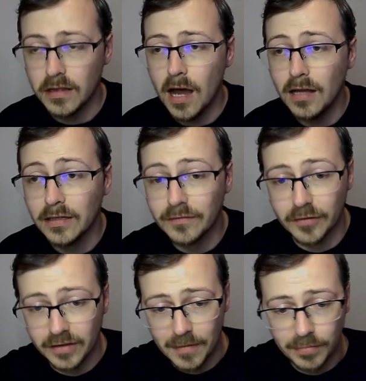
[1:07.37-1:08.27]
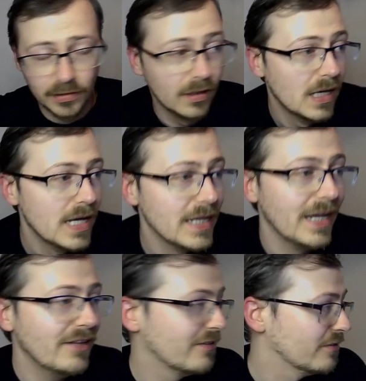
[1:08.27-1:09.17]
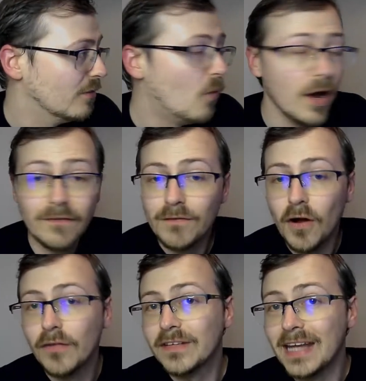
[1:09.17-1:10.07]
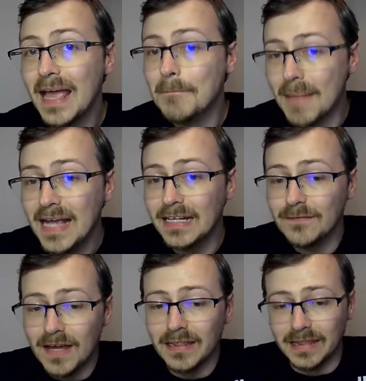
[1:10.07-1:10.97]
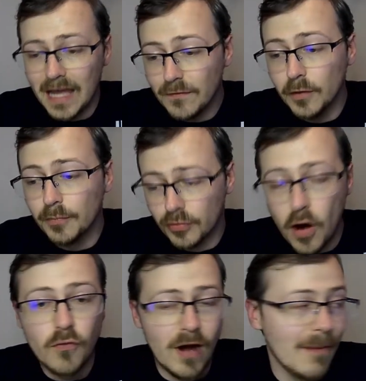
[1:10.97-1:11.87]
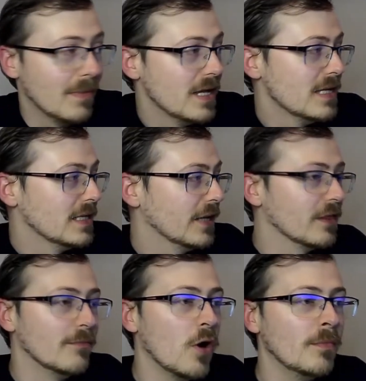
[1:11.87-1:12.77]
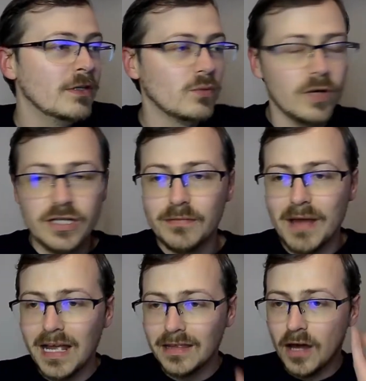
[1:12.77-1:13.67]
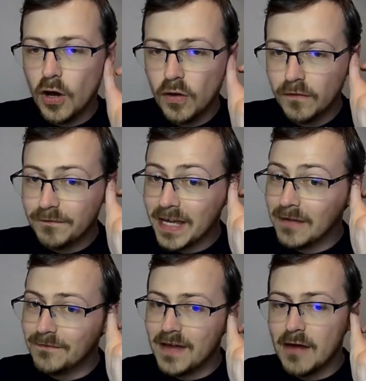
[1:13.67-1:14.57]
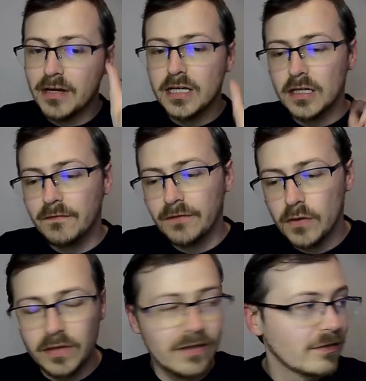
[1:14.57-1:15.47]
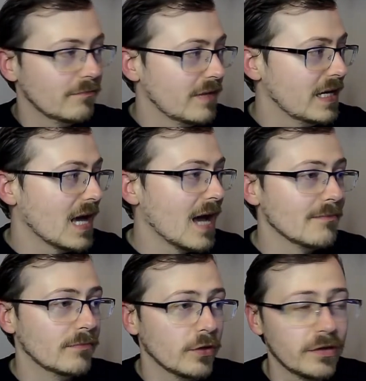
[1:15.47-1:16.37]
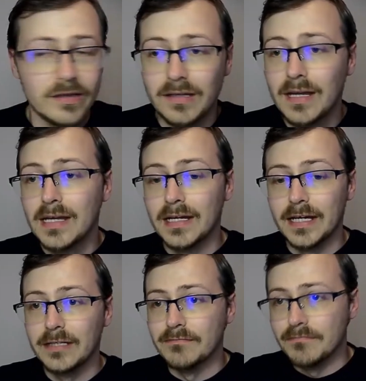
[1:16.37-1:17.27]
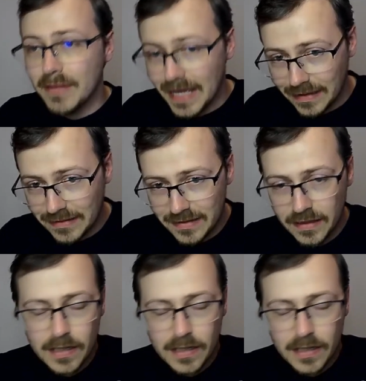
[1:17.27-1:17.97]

Harland, for example, is somewhat involved in a main event level program at the moment, which is making the whole thing very confusing to me, I must admit.